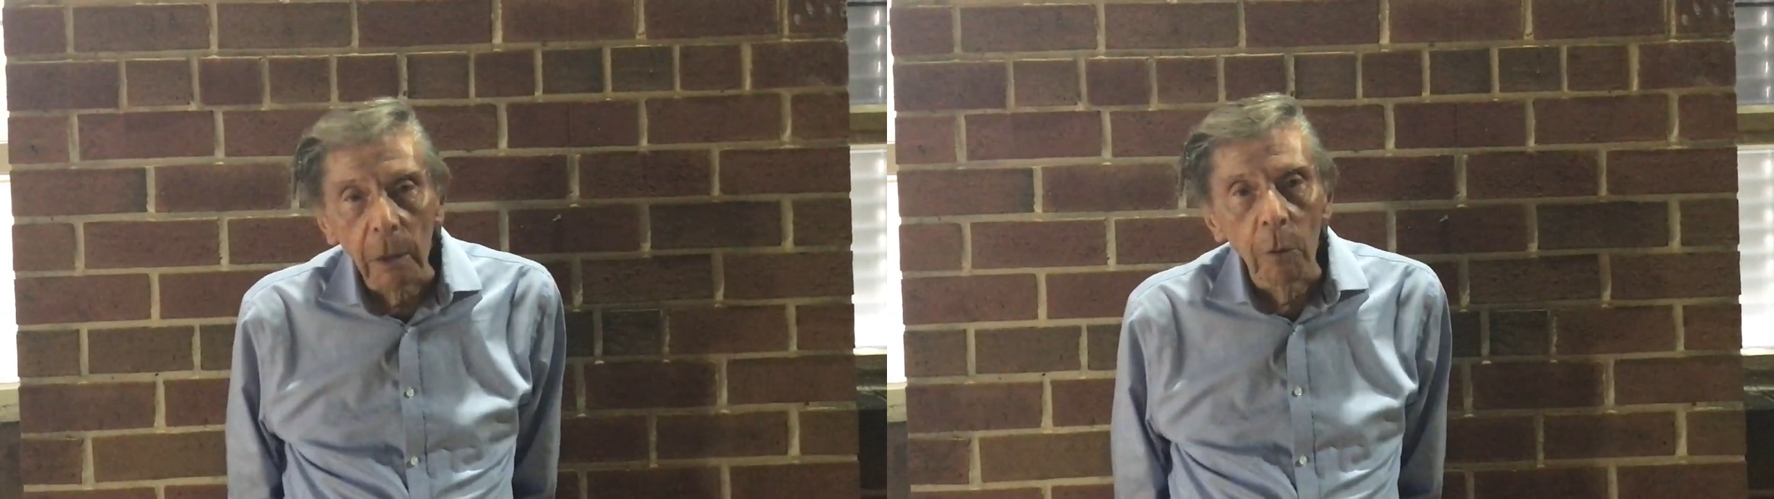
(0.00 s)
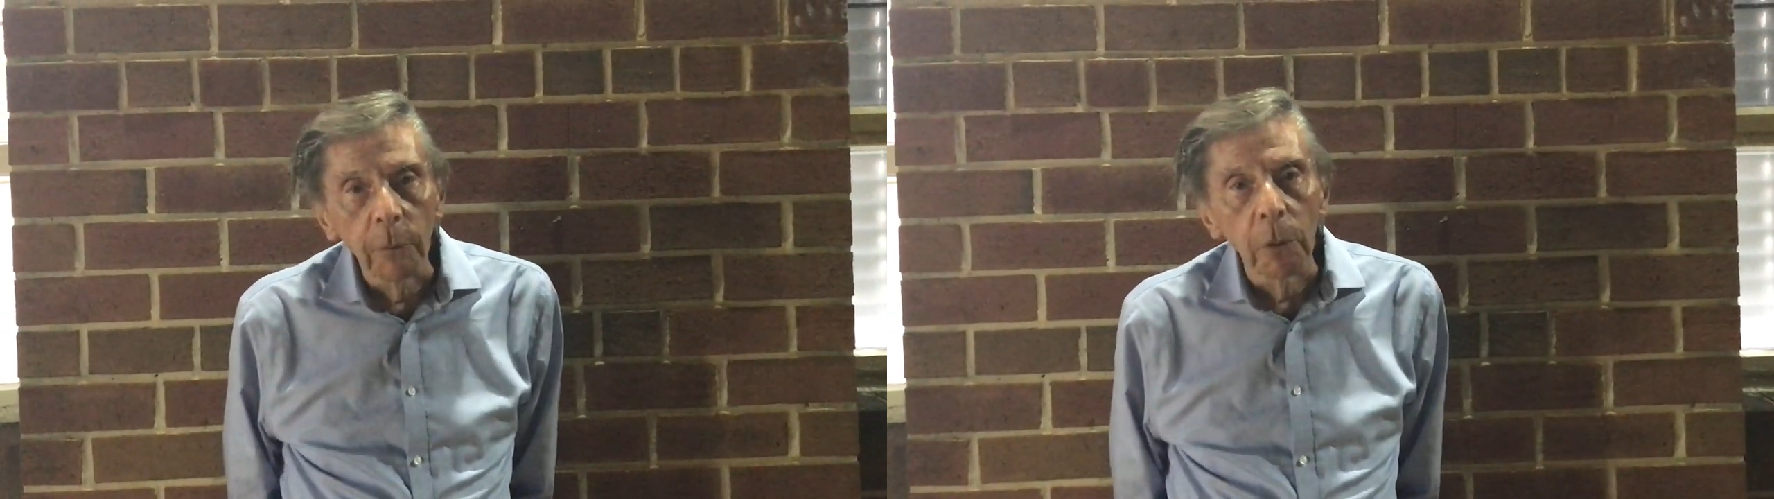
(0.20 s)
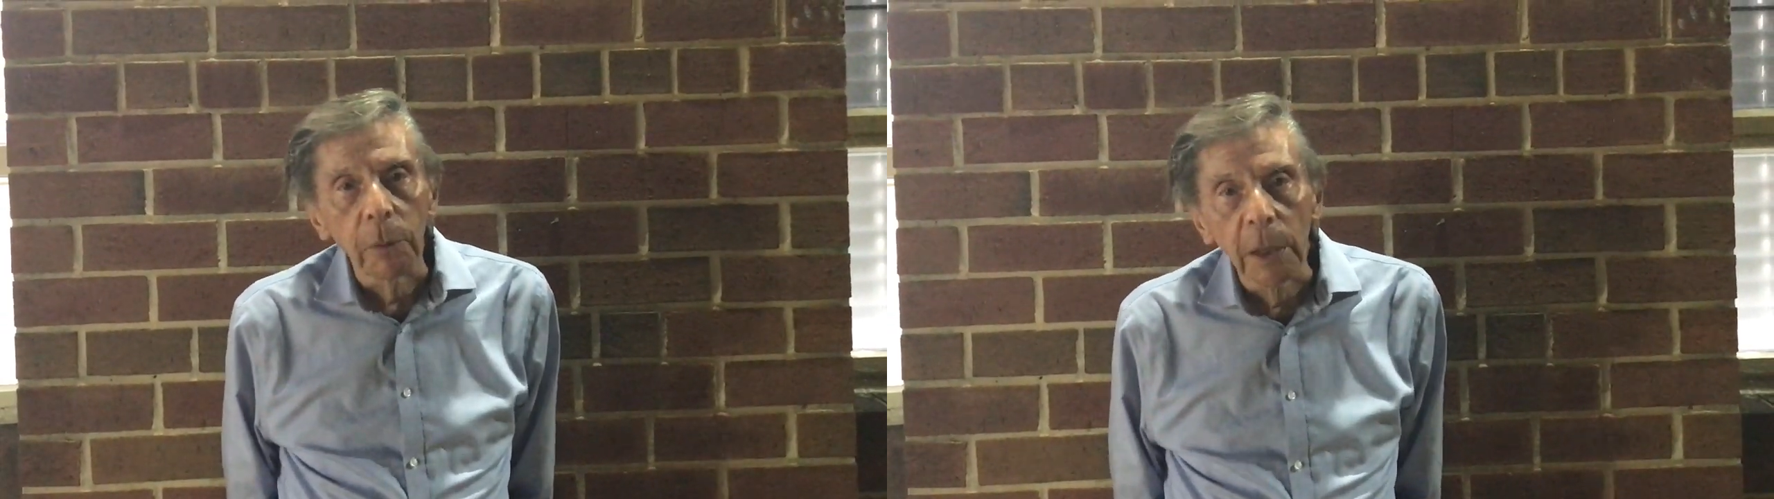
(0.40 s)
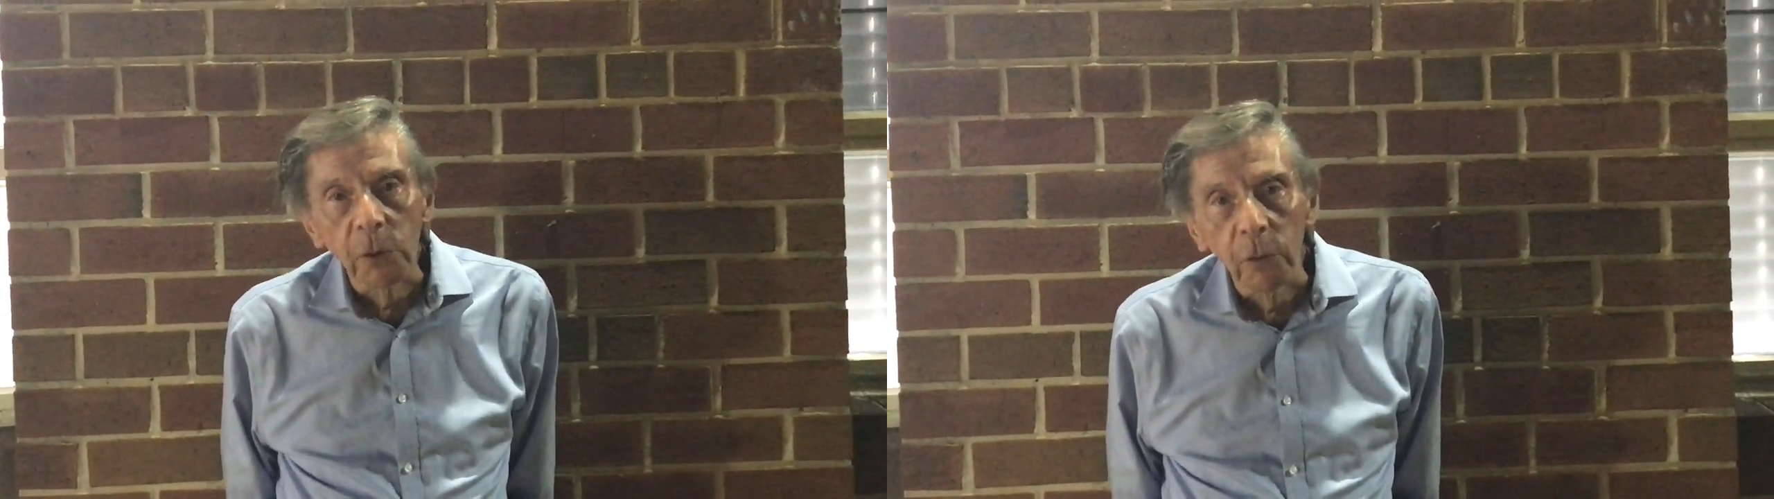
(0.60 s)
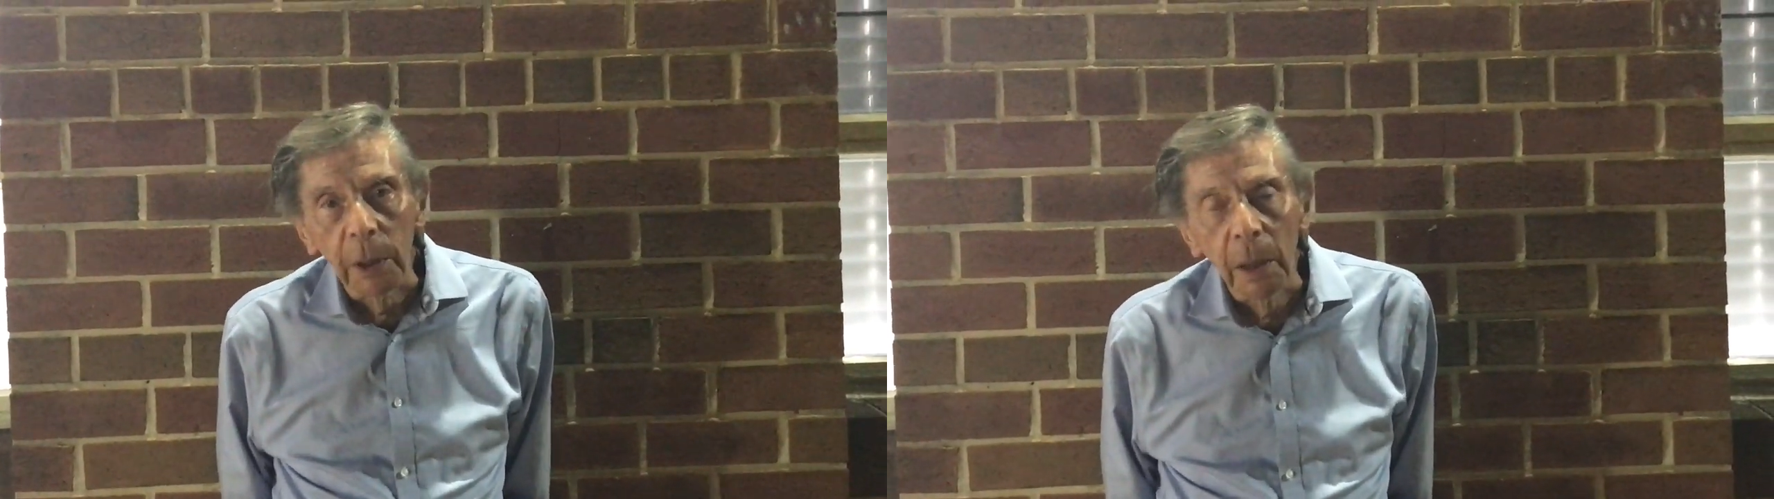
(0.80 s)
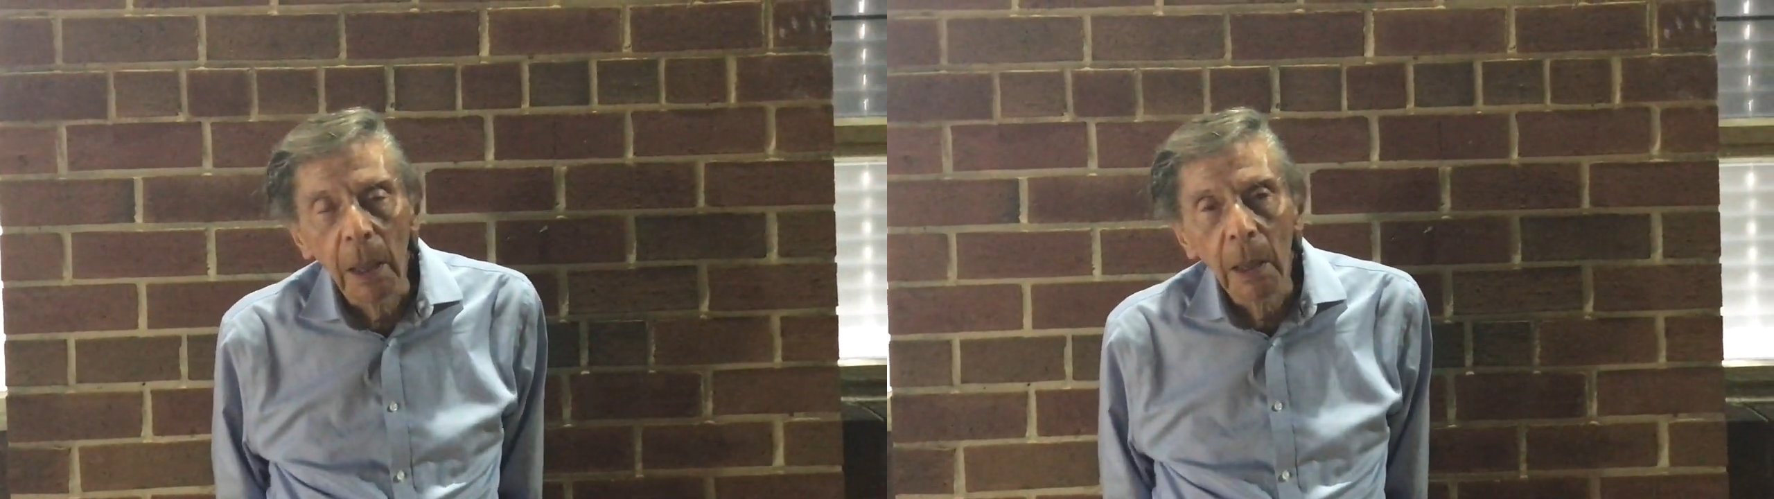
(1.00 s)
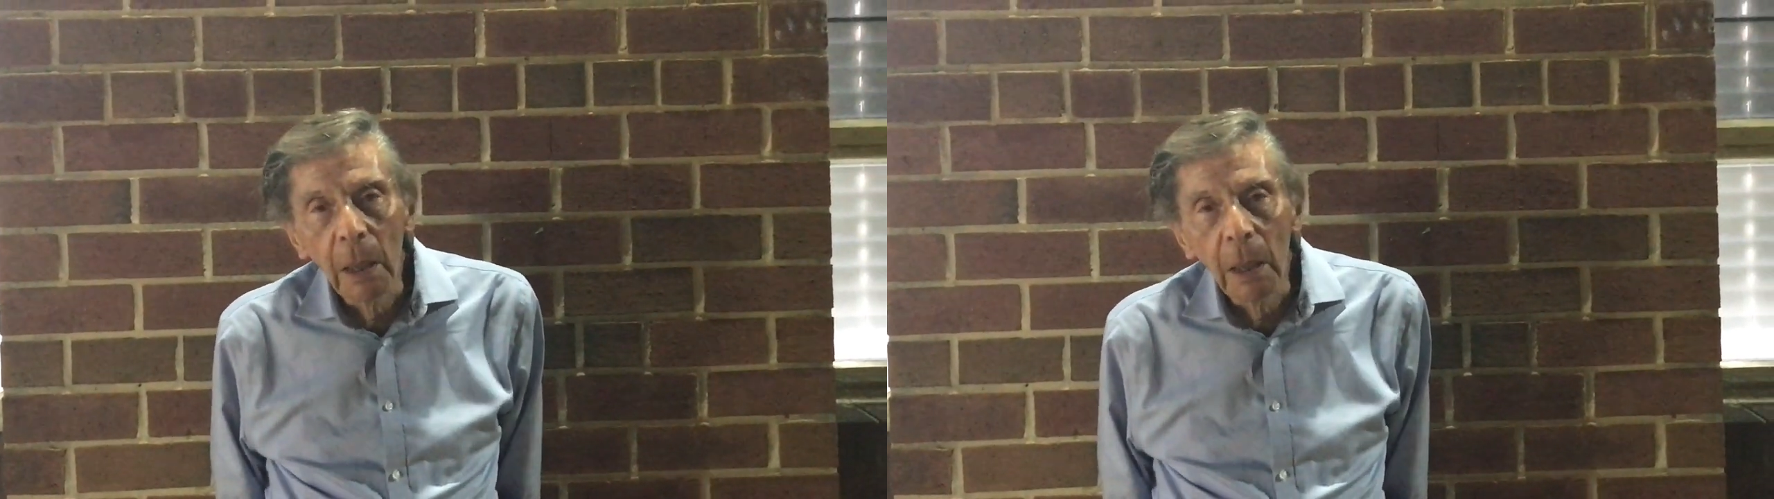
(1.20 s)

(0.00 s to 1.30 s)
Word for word: Eagle View District.